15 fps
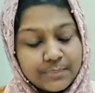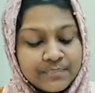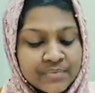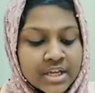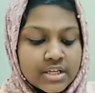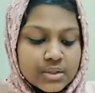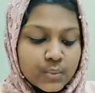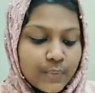
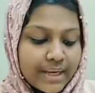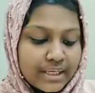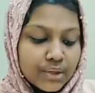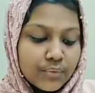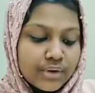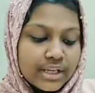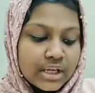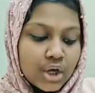So when
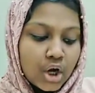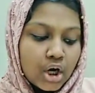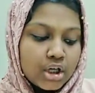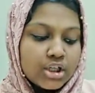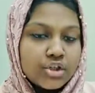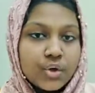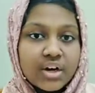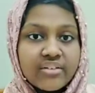you
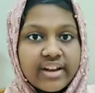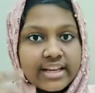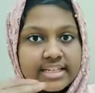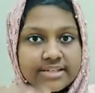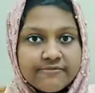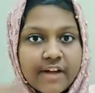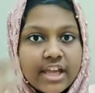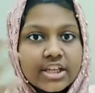recall, you're
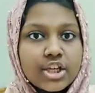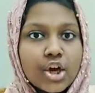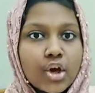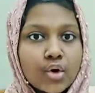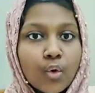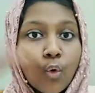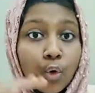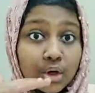rectifying
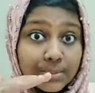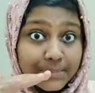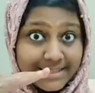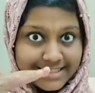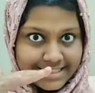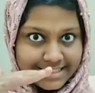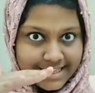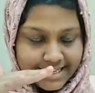your old
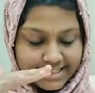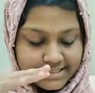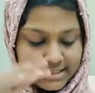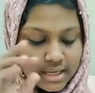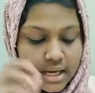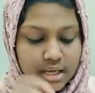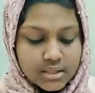mistakes.